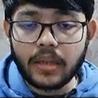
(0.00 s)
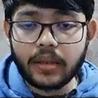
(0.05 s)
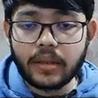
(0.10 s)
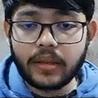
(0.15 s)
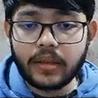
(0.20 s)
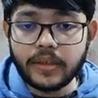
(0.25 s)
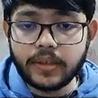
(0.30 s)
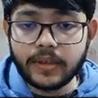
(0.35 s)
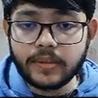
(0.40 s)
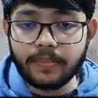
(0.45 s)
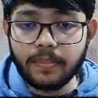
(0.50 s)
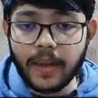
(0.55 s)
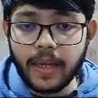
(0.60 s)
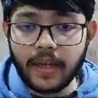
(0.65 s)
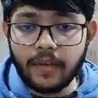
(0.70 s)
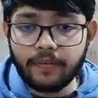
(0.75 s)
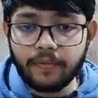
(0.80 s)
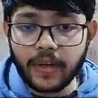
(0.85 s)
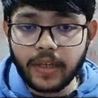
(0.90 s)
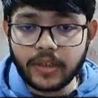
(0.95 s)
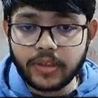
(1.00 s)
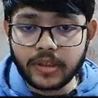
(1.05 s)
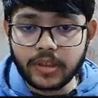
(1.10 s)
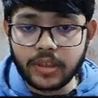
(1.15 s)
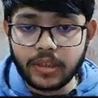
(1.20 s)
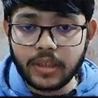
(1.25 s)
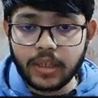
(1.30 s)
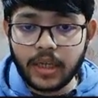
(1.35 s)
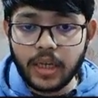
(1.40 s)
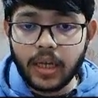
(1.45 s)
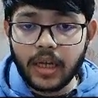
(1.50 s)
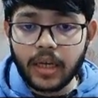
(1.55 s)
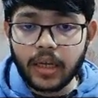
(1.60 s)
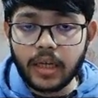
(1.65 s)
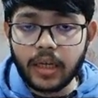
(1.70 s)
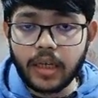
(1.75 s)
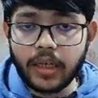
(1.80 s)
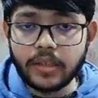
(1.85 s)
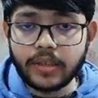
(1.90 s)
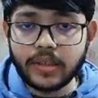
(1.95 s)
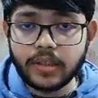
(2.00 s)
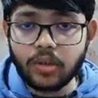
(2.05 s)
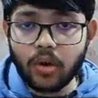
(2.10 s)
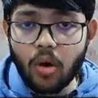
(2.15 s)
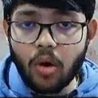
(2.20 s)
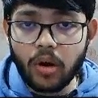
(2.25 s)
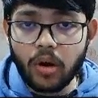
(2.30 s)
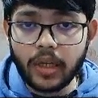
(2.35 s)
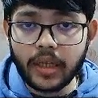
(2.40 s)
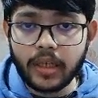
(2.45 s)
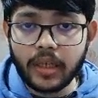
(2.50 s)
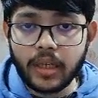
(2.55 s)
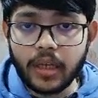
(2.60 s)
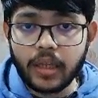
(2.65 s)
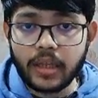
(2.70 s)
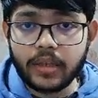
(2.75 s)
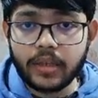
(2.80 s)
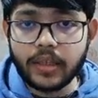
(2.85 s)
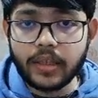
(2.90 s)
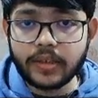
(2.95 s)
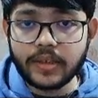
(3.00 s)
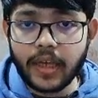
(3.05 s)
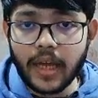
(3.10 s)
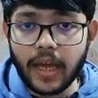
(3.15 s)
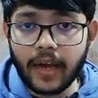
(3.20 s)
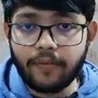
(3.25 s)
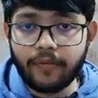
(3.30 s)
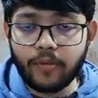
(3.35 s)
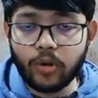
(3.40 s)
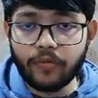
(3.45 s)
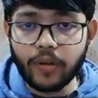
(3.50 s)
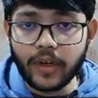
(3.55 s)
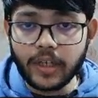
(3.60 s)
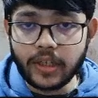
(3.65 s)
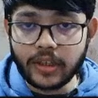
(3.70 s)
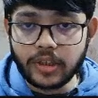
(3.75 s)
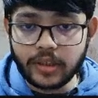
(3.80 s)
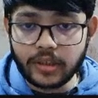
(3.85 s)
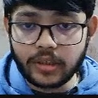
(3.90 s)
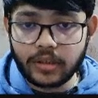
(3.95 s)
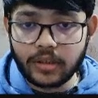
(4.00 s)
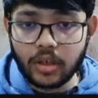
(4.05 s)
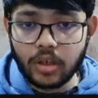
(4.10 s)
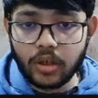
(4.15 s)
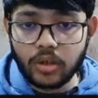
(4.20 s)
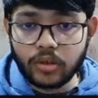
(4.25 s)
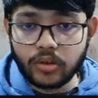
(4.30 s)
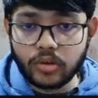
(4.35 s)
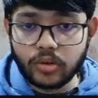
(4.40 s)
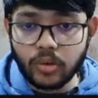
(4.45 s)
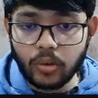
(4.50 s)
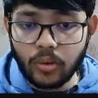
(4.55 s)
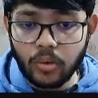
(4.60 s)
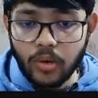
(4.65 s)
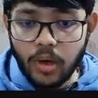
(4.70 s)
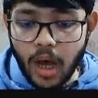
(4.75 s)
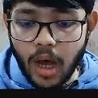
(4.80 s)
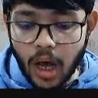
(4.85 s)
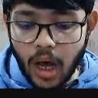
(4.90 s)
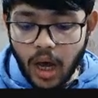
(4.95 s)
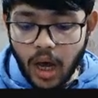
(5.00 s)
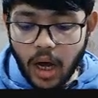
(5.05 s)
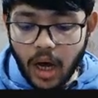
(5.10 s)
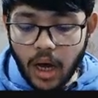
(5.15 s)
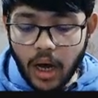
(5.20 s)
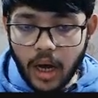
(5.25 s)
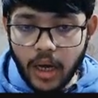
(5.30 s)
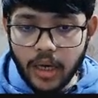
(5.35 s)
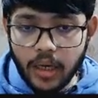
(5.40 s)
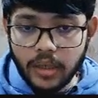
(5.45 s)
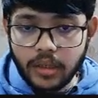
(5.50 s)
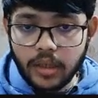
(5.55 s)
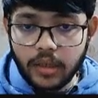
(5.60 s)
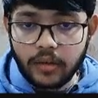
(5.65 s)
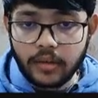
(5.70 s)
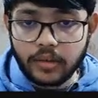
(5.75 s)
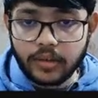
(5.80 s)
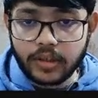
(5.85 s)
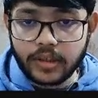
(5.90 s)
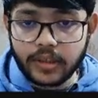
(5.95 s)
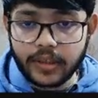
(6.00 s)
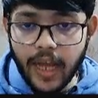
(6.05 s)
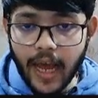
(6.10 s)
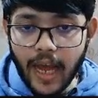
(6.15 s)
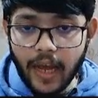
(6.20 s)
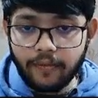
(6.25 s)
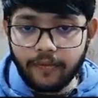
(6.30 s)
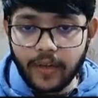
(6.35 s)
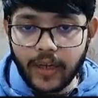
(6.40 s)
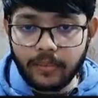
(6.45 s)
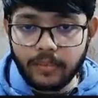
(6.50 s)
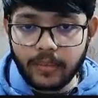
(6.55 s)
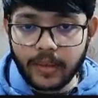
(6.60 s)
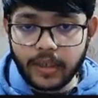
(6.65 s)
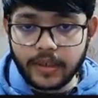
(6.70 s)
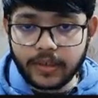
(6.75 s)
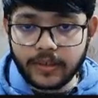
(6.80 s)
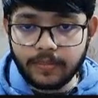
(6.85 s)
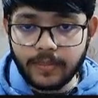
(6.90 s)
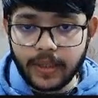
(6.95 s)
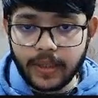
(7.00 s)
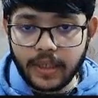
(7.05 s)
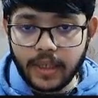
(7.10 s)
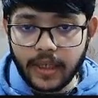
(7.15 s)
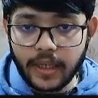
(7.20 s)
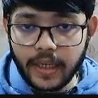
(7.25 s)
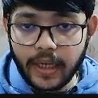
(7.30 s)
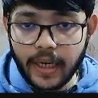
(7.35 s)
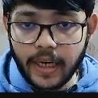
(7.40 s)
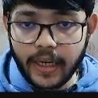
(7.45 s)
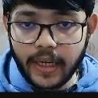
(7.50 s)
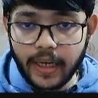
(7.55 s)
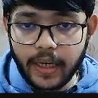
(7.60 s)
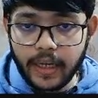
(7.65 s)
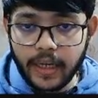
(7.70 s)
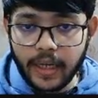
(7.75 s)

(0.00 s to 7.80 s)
This main function is calling this f2 function. So another stack frame is being created